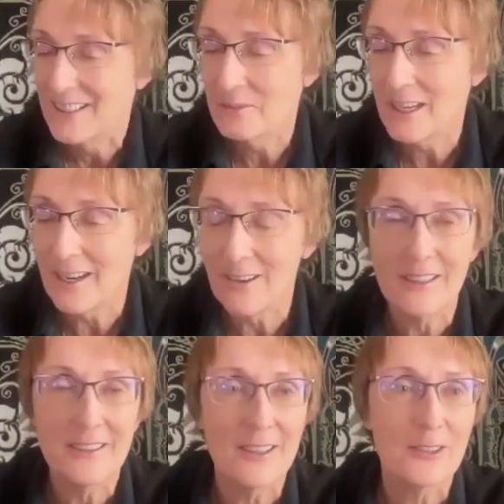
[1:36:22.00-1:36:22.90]
we air
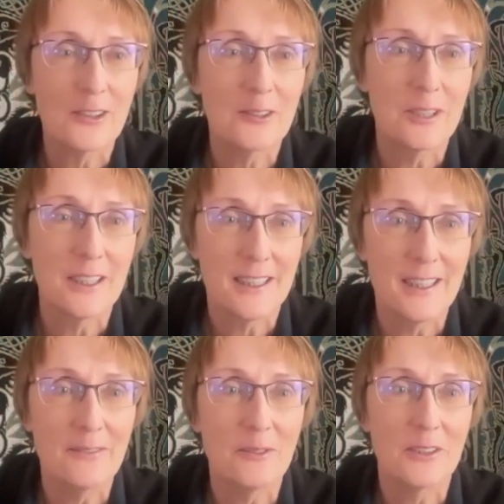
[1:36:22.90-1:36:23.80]
condition, we
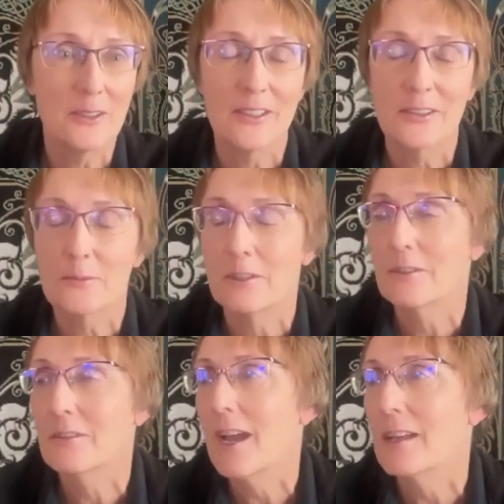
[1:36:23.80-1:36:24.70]
heat, we do this, we
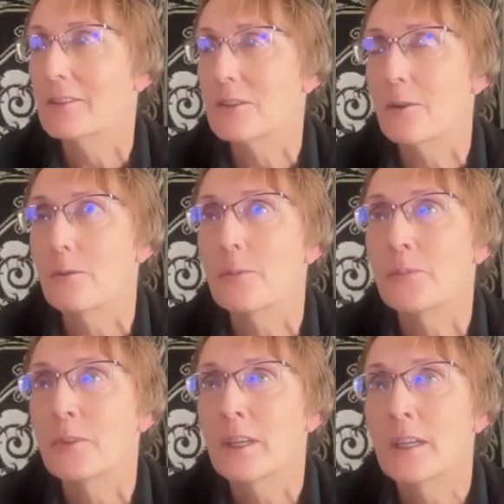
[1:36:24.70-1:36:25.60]
do that. So
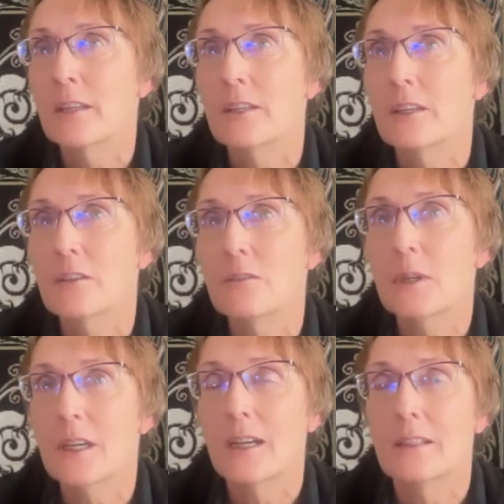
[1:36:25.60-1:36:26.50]
the
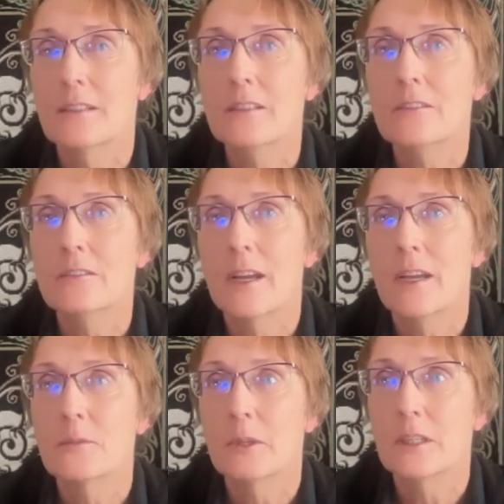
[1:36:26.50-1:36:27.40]
human ideal
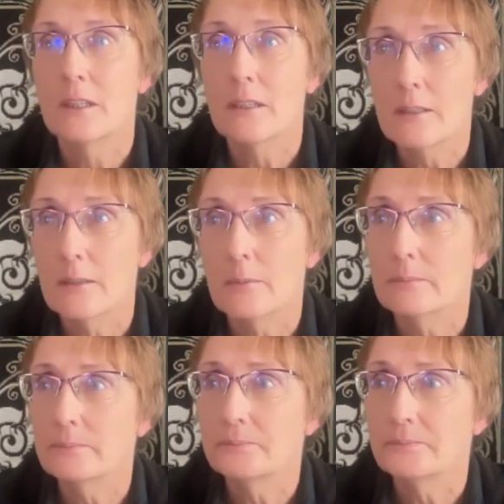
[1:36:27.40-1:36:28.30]
has
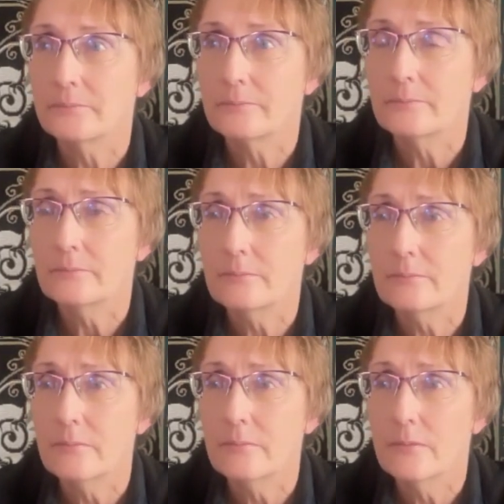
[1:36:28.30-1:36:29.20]
become,
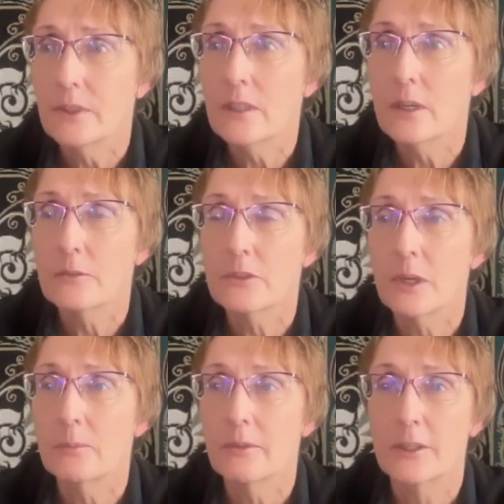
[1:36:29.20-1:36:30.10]
you know,
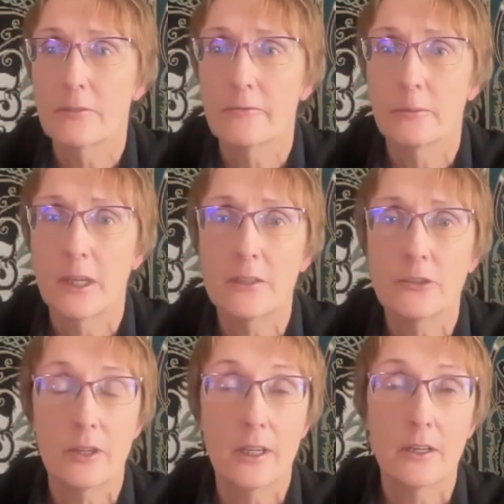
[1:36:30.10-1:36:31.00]
separation from
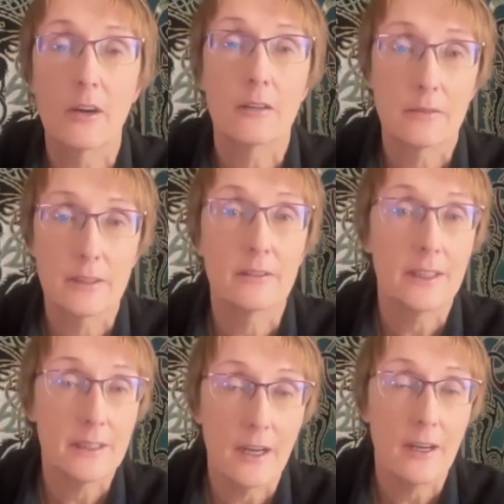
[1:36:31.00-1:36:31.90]
nature, and our
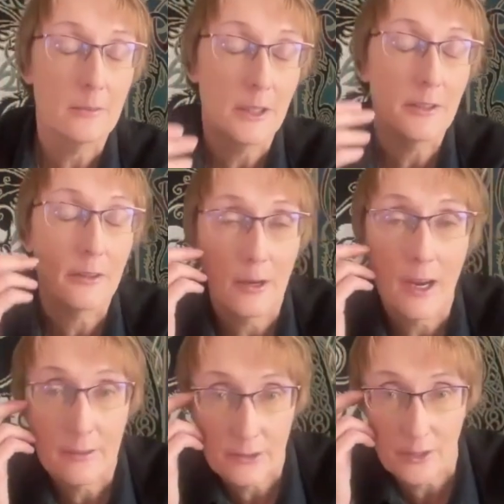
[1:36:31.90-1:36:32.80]
economy
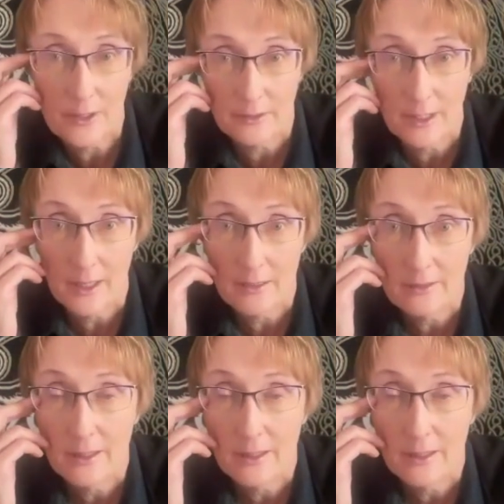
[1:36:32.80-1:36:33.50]
thrives on that.